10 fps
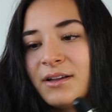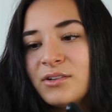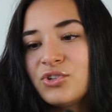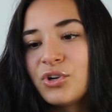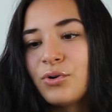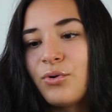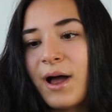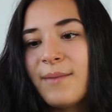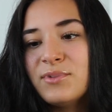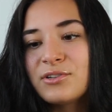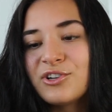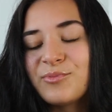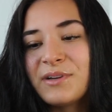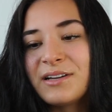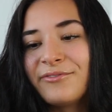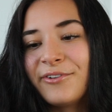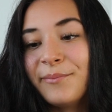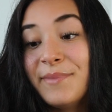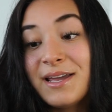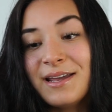So I'm assuming for
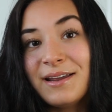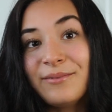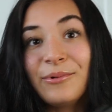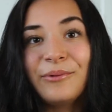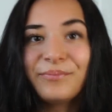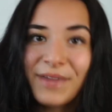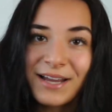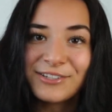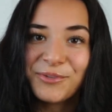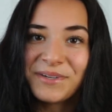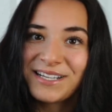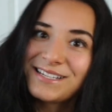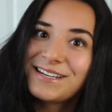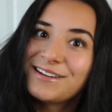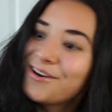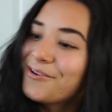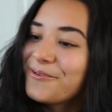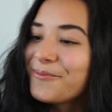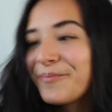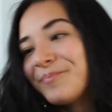me, well, not assuming because I know,